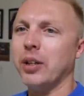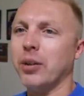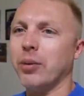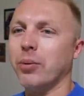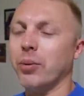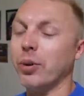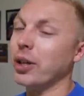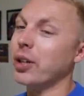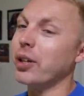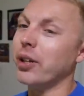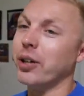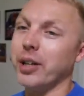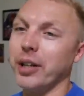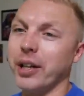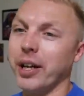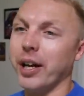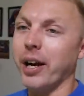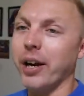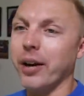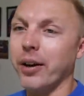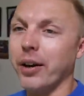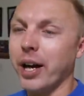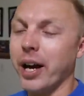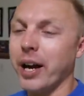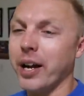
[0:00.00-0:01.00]
we call it
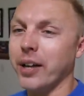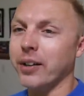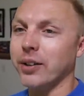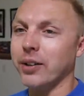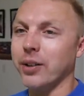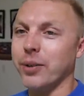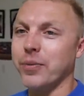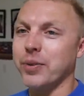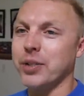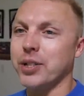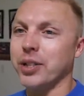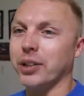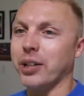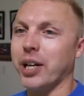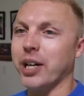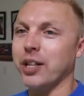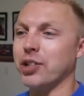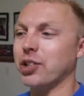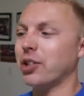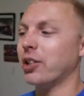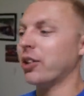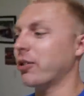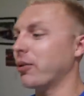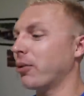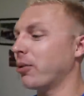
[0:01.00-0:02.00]
air handler if it's
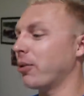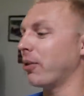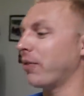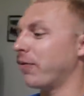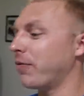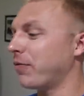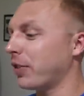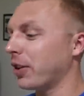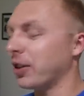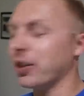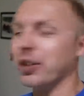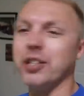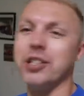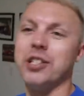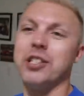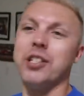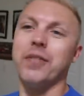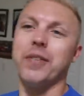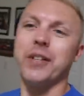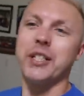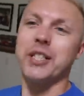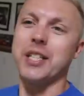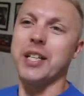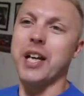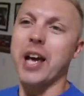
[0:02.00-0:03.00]
electric, or furnace
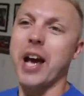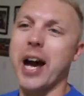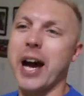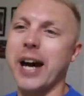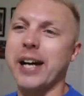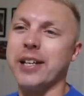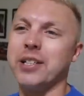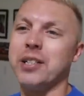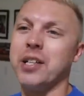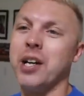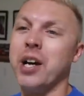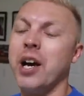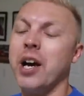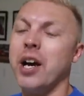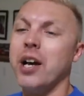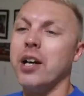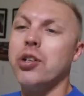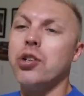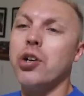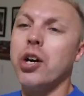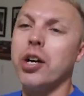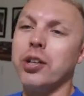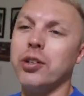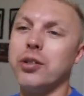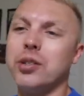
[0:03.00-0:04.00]
if it's gas.
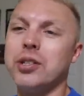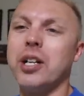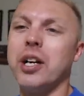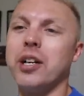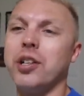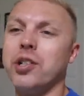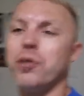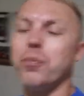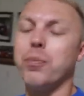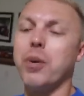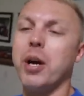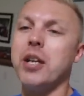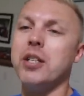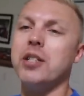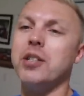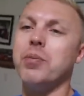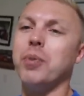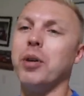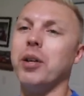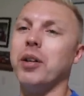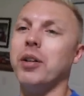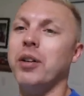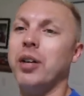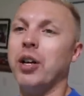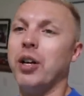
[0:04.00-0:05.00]
You have those down in your
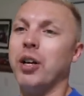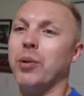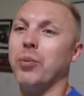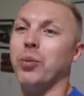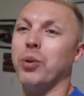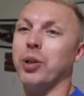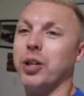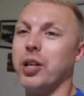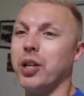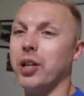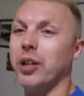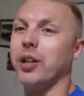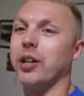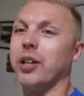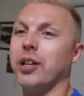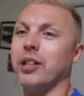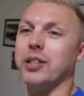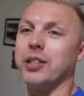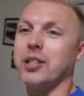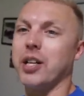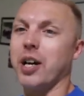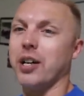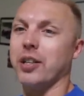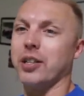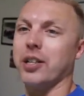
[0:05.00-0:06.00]
basement. Well, here
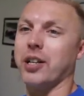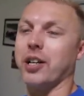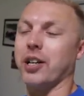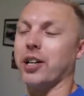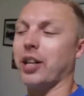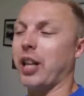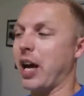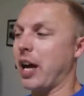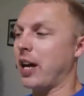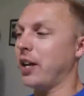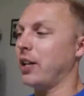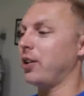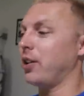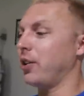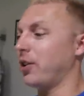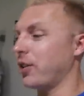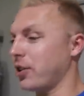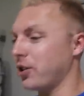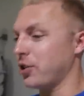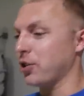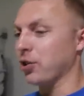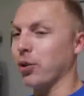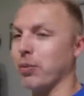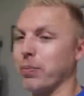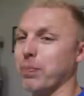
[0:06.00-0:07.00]
in South Carolina, there
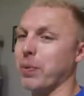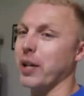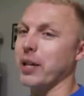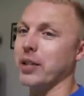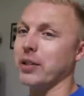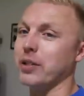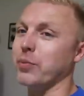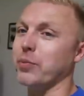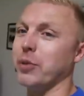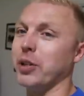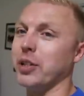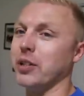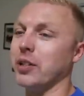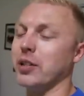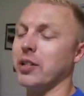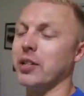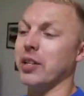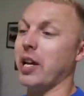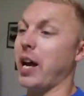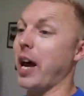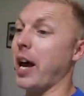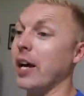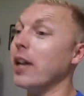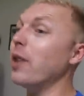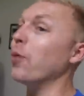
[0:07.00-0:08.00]
is no
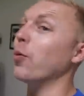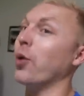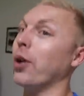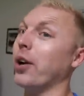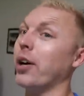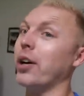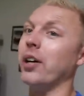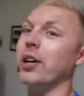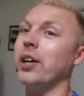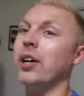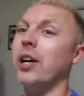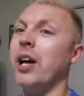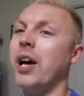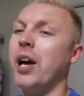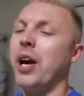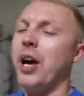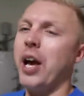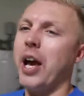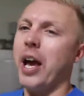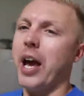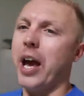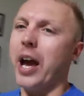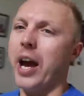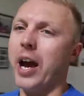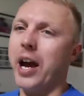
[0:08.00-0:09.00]
basements anywhere.
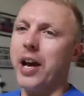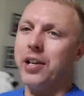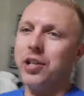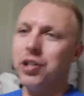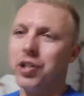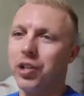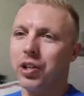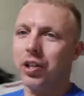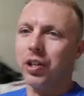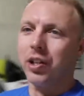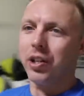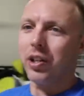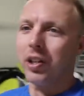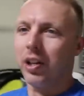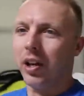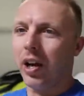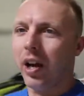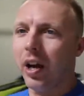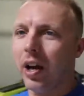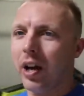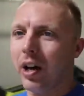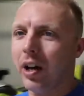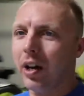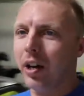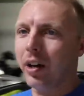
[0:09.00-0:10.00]
And
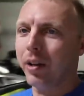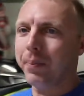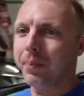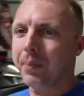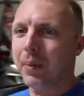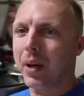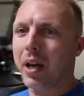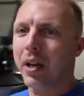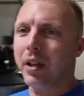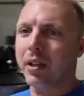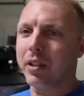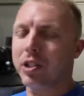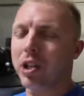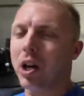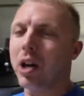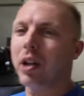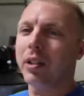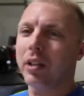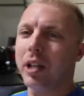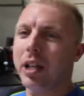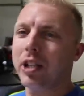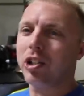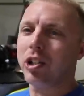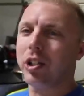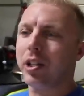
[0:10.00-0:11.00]
and it's all
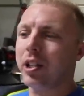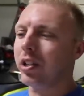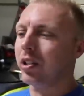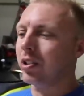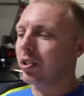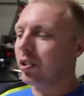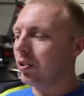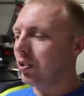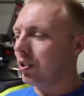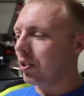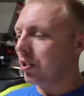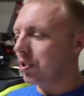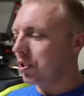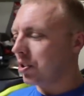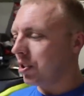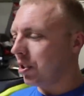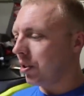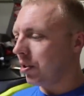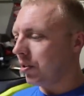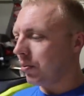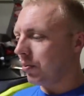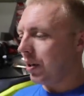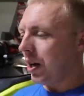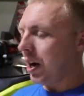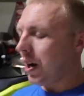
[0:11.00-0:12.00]
electric here too. There's
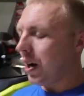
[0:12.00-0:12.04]
no